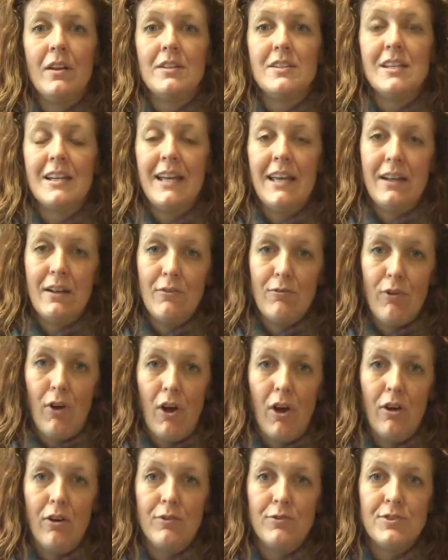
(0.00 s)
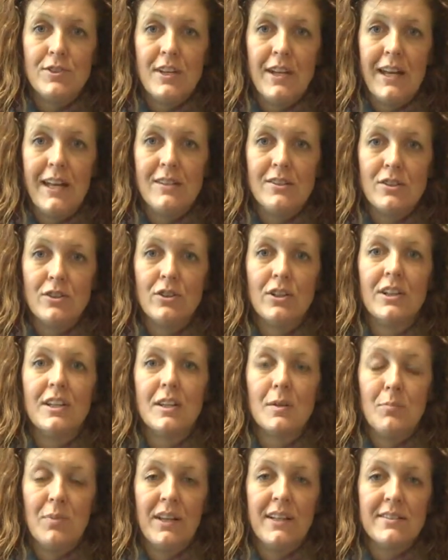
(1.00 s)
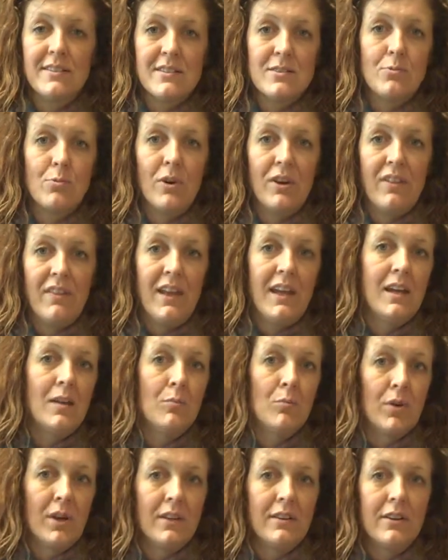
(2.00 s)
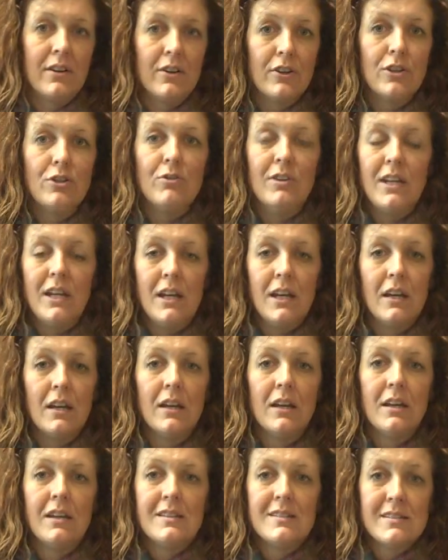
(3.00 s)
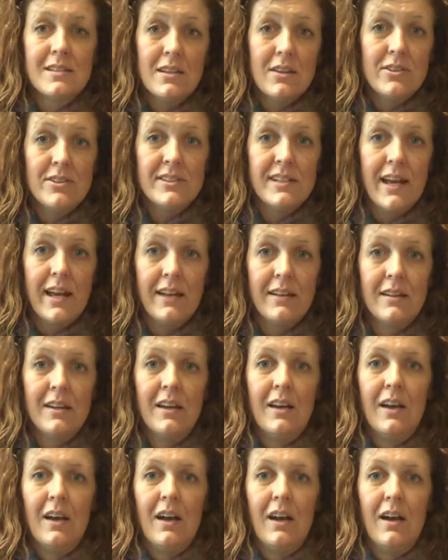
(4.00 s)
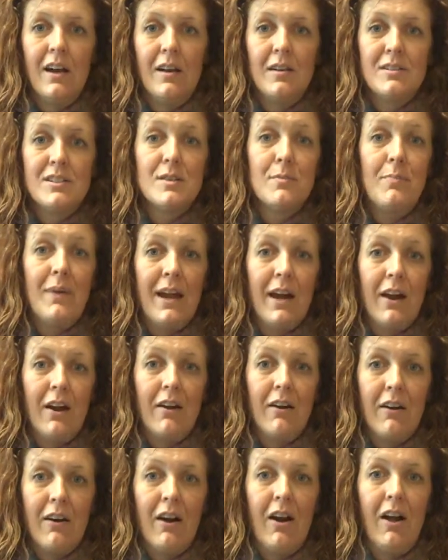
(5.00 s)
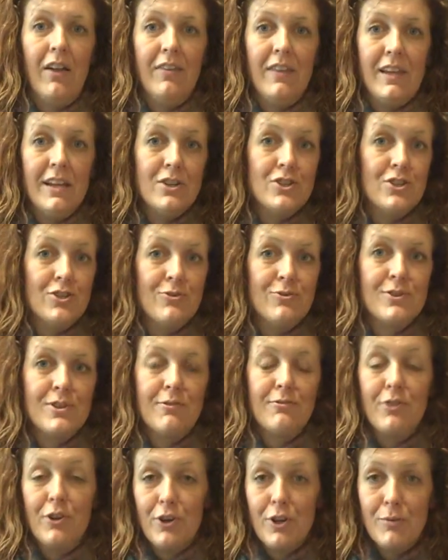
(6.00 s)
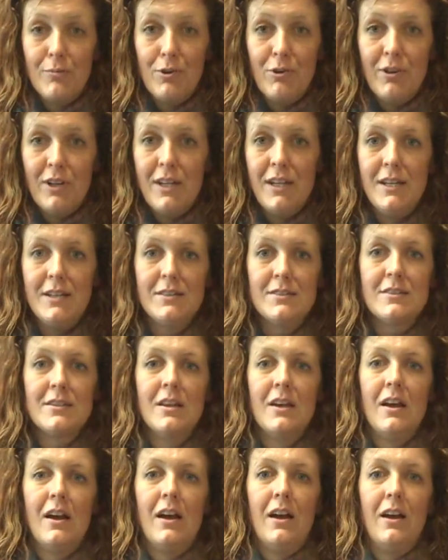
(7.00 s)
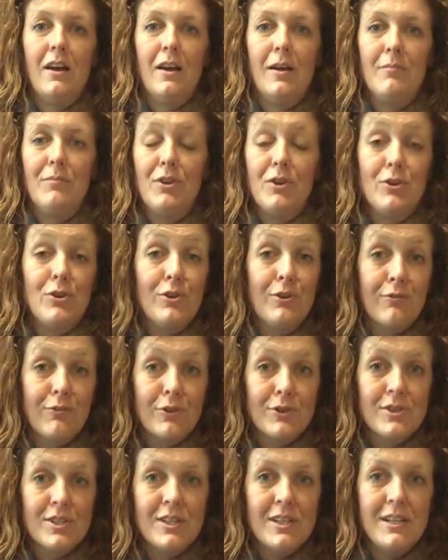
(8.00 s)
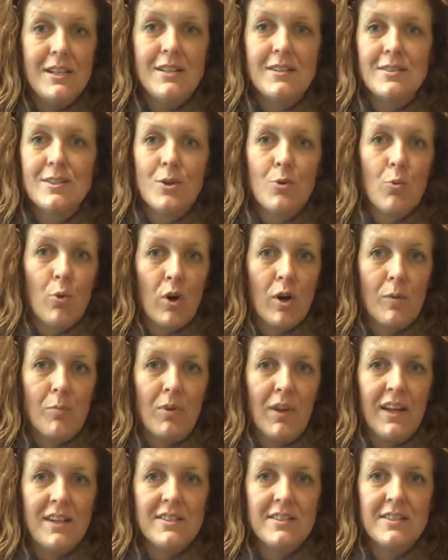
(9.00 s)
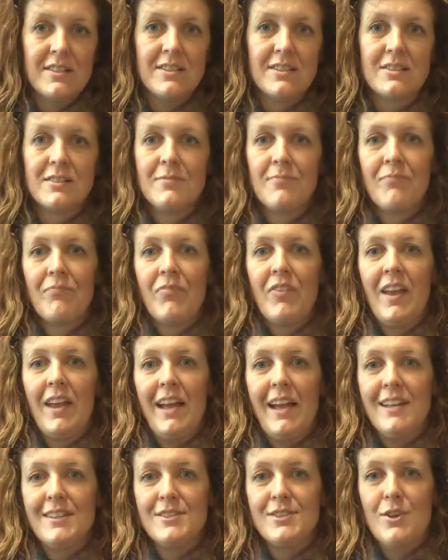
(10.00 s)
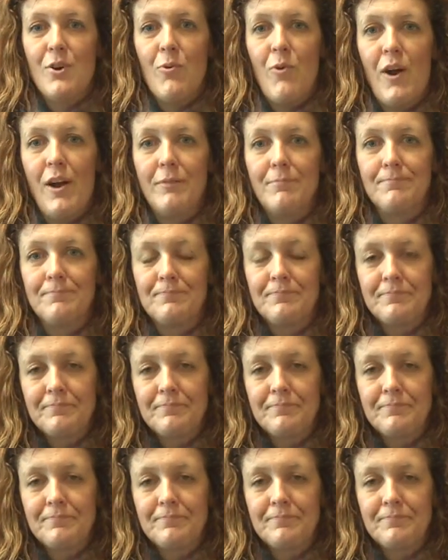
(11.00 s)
to get involved and to look at the places where they can bring their unique skill set to bear on the issues of their communities, their universities, their workplaces, and so on.